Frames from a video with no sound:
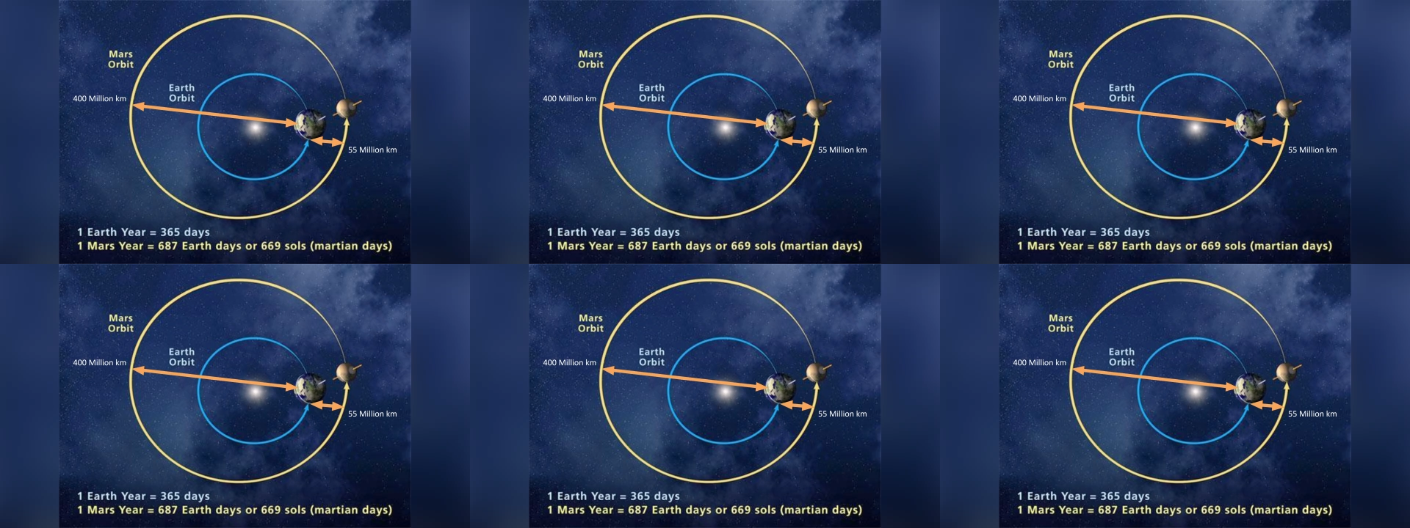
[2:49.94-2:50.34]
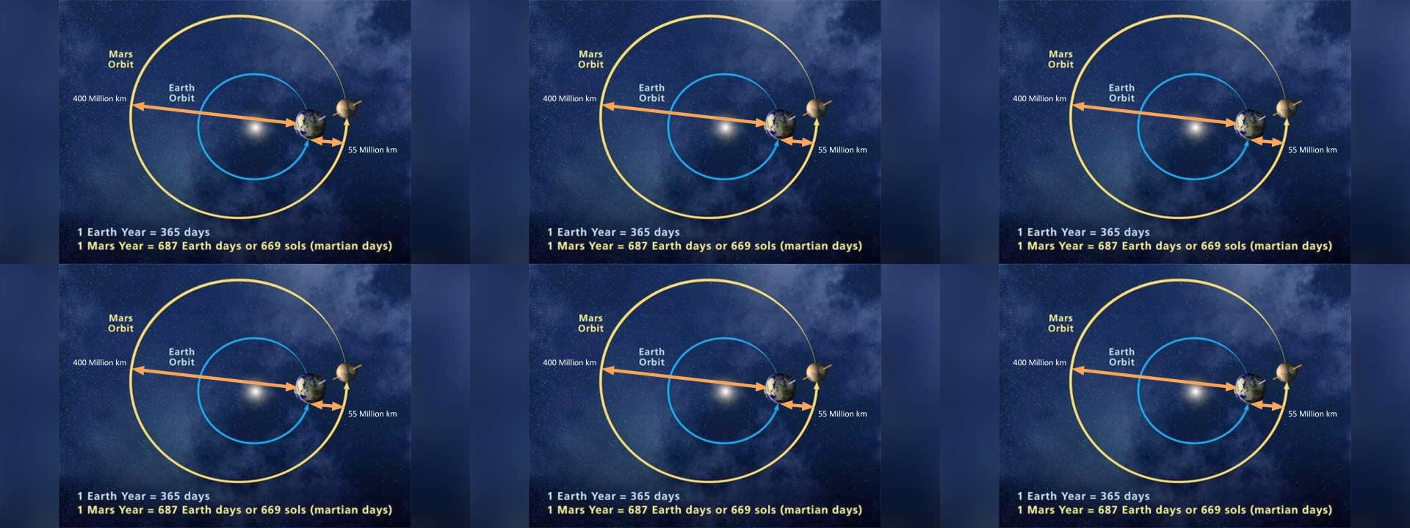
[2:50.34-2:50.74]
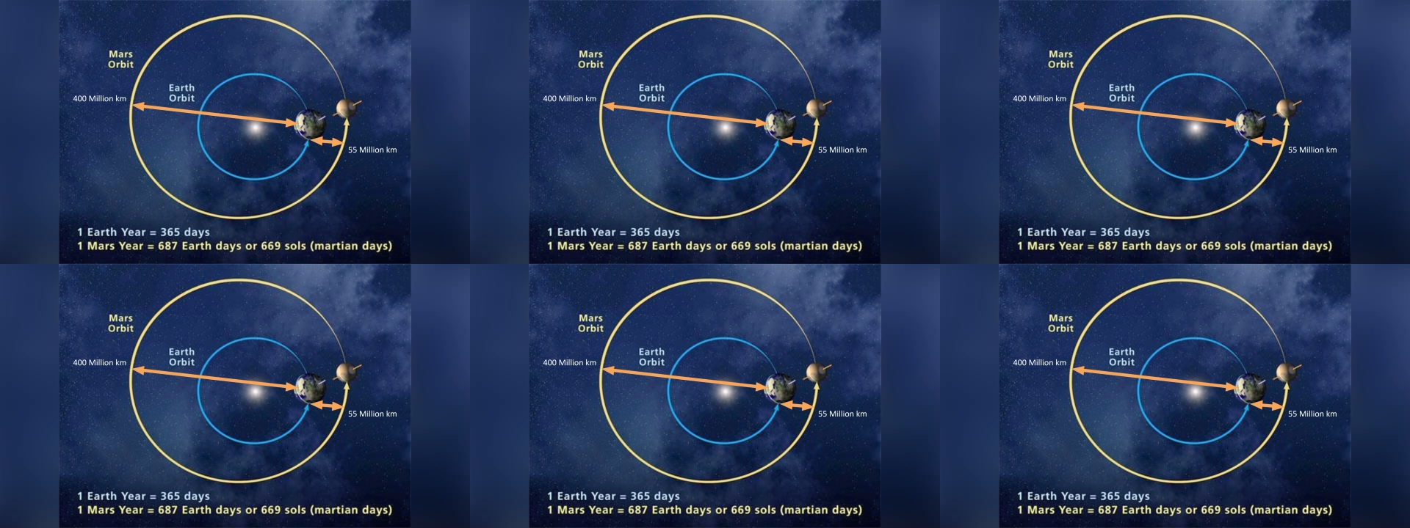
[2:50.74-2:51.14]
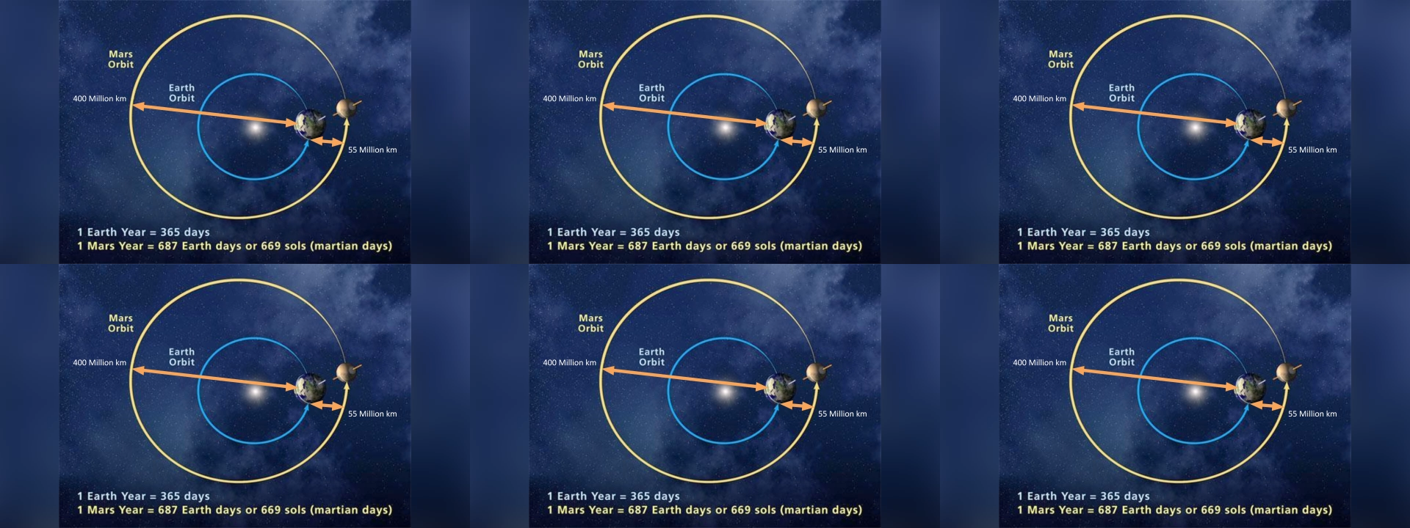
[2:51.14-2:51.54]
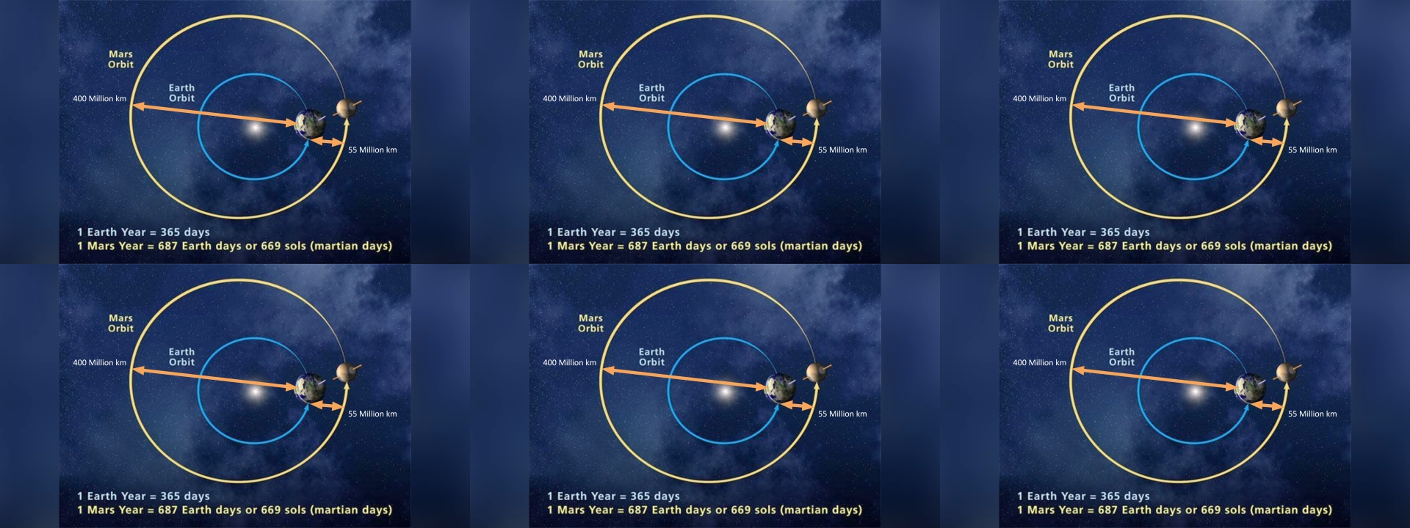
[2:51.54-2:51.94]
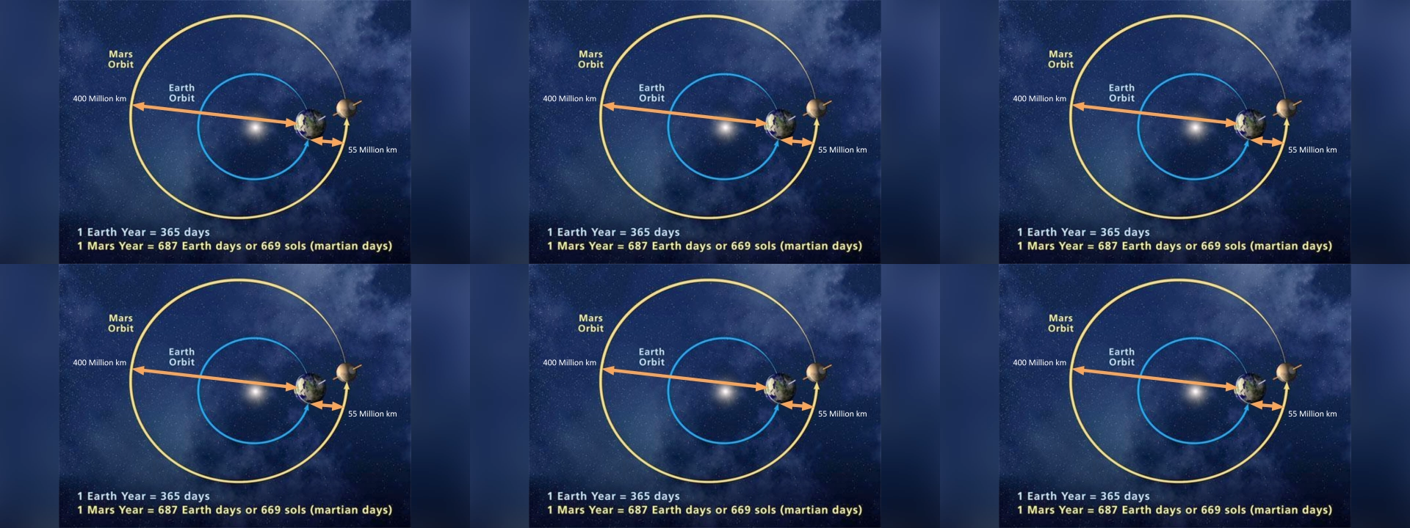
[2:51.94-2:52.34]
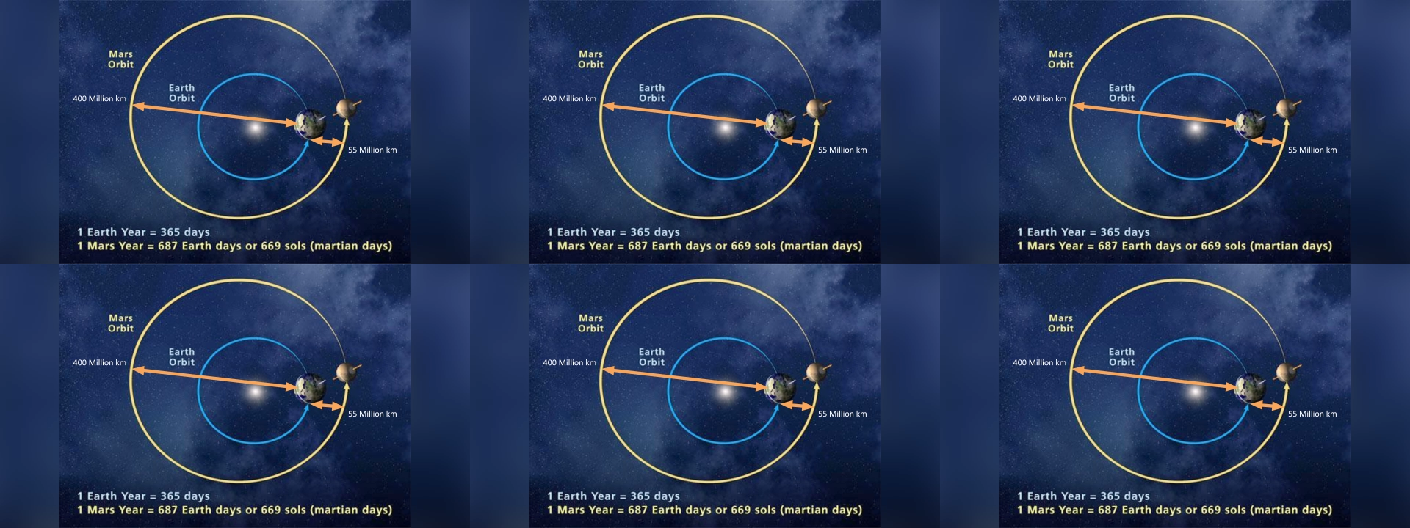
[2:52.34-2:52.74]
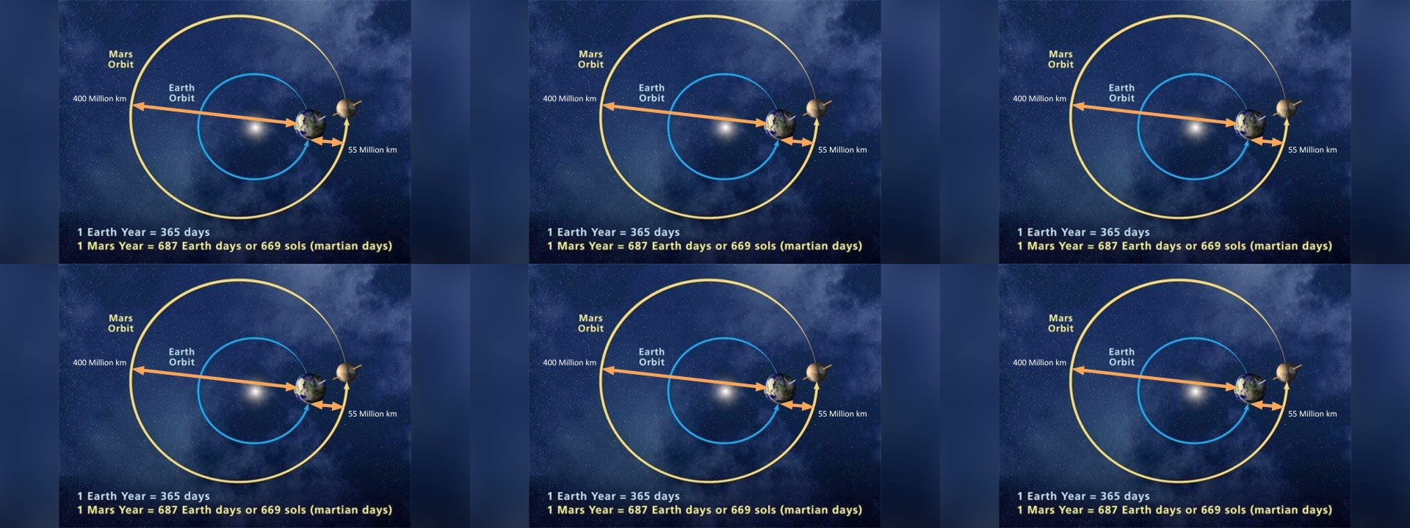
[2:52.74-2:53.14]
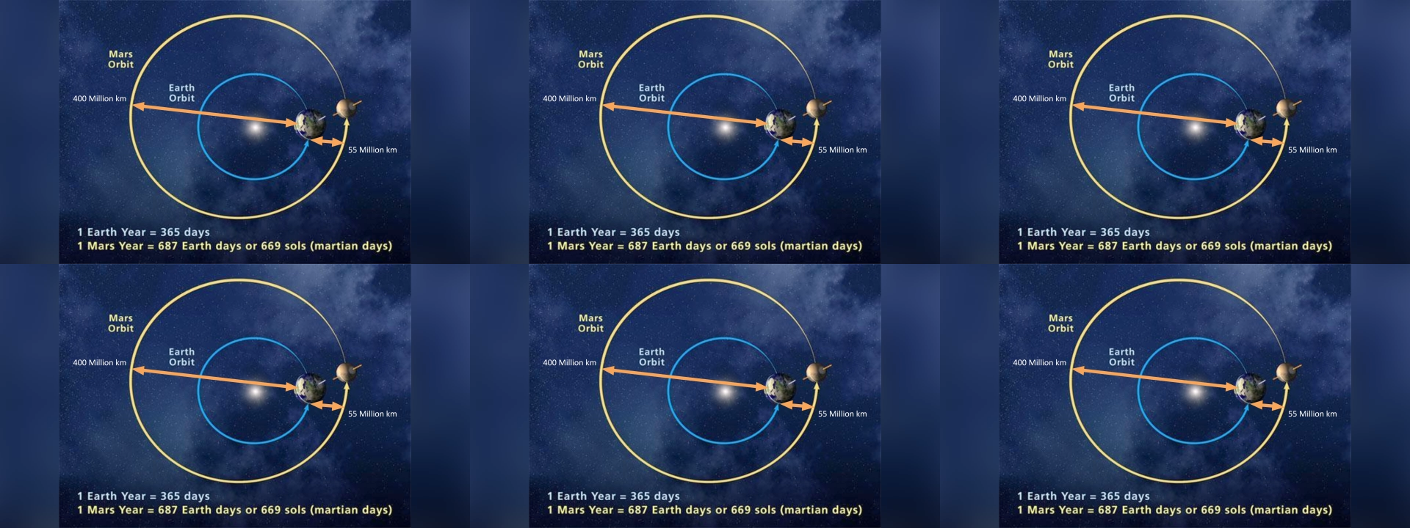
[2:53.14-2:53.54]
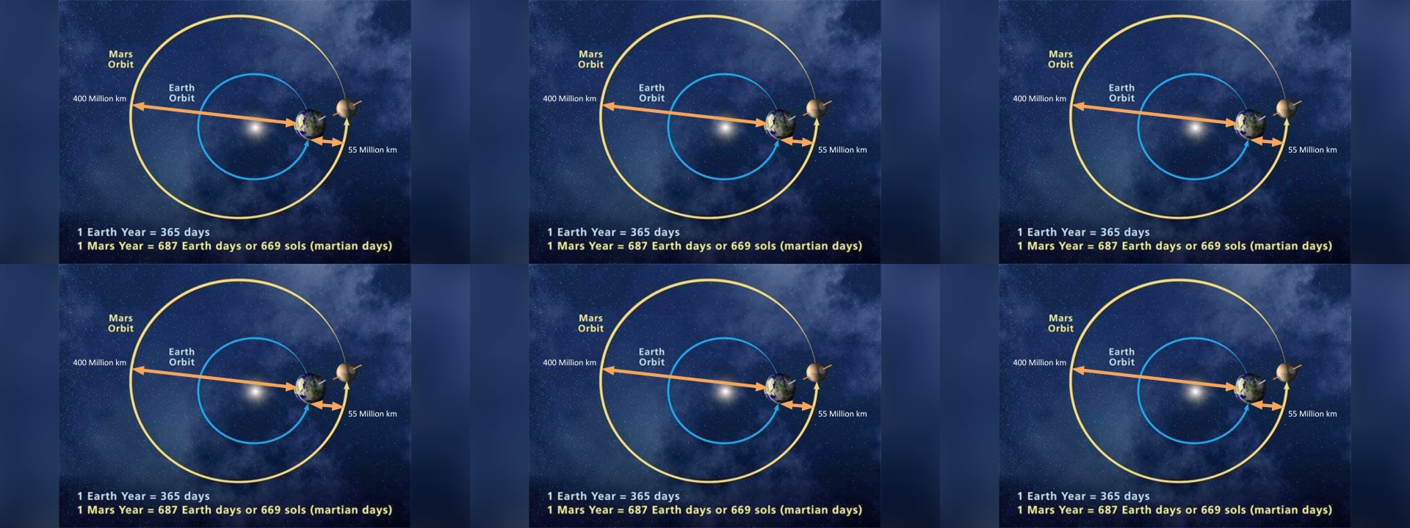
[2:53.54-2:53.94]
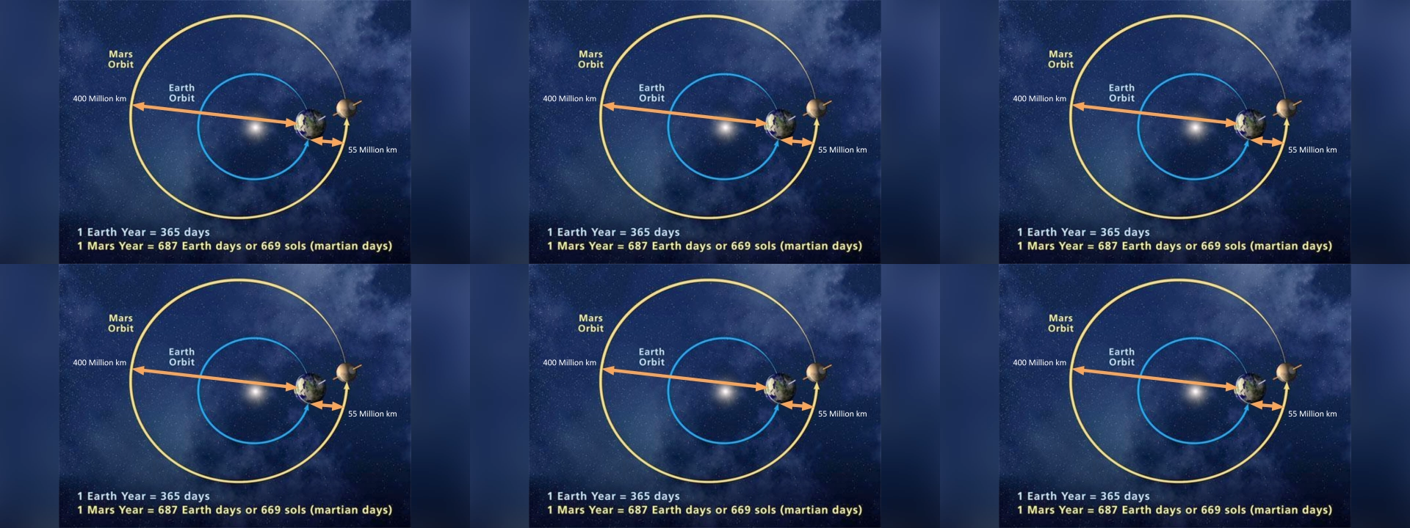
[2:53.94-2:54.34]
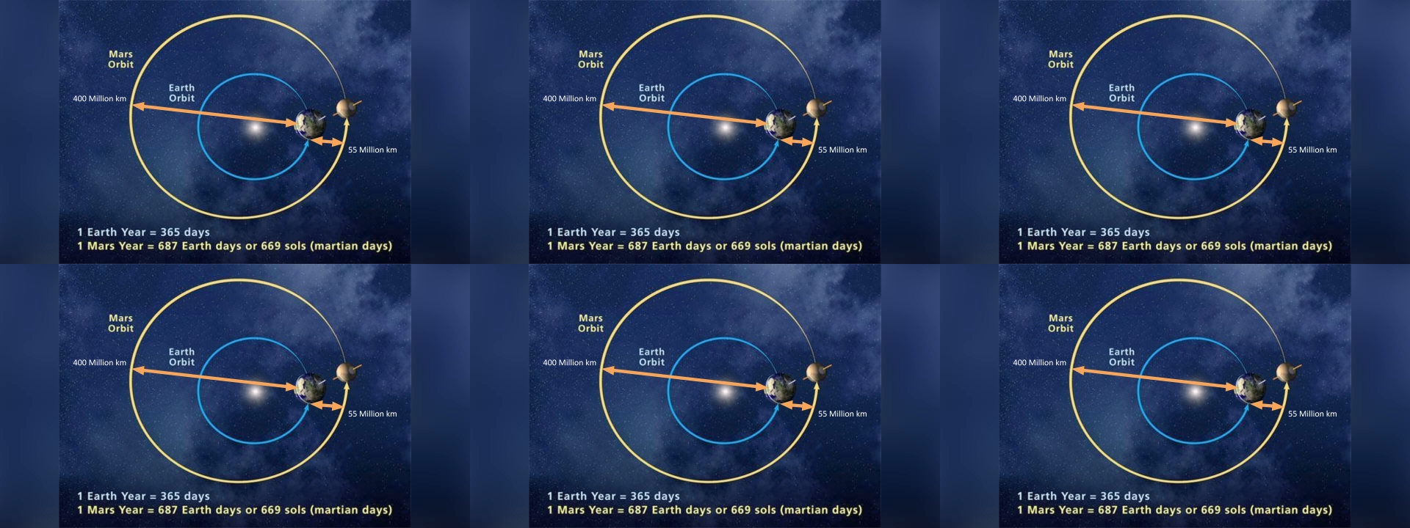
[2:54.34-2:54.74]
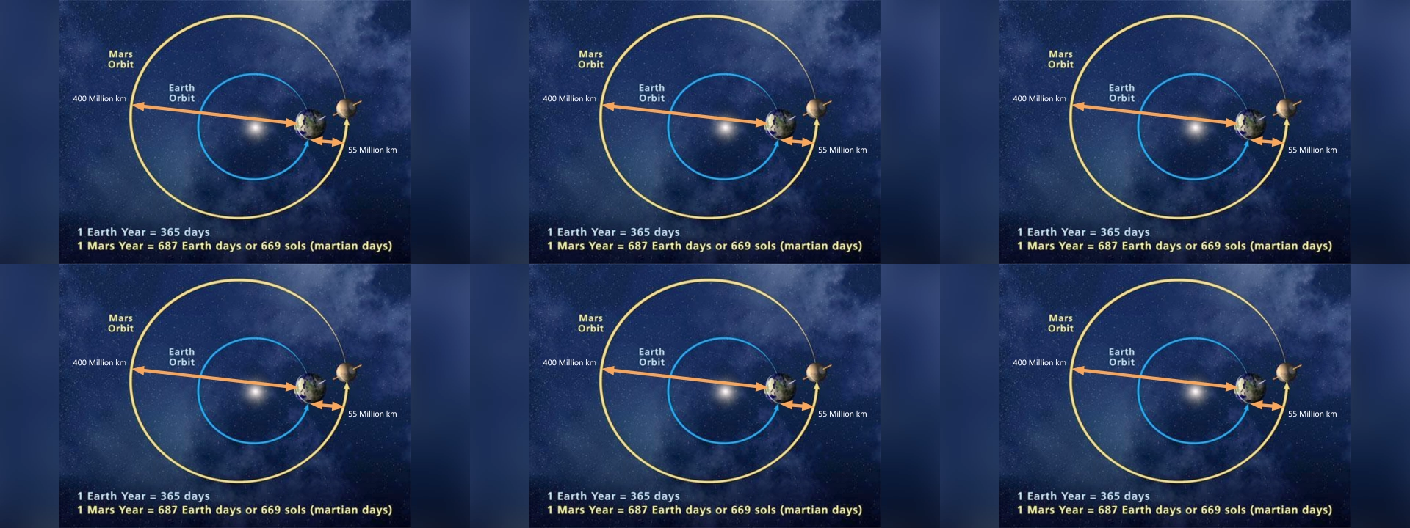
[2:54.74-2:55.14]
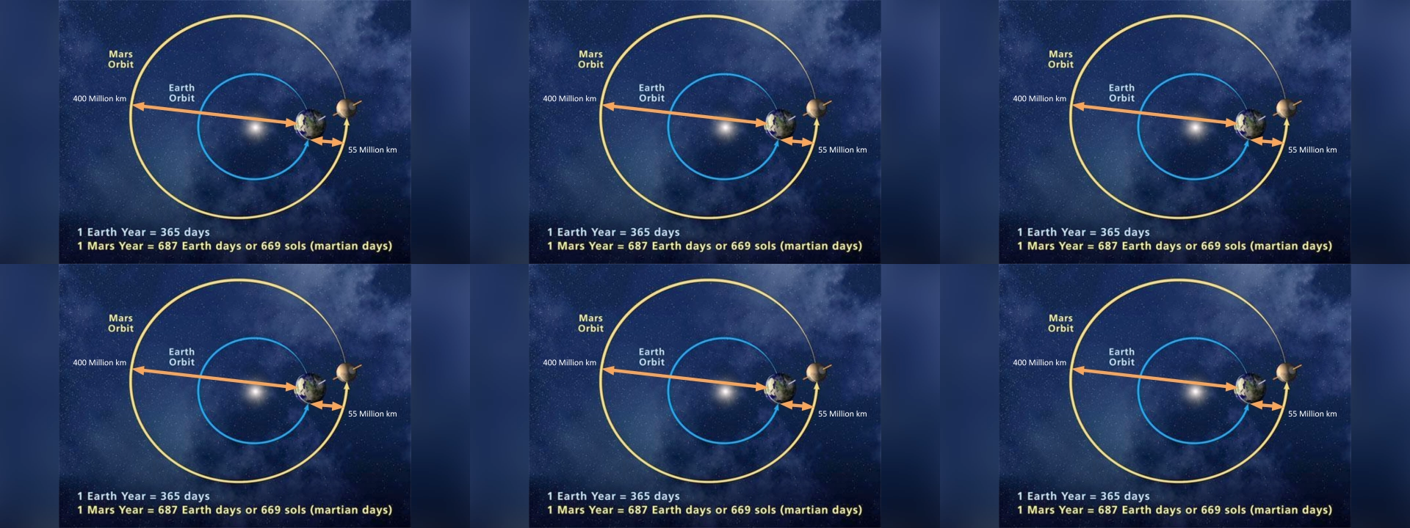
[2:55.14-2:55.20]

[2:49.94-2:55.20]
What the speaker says: No face is visible, so there are no lips to read.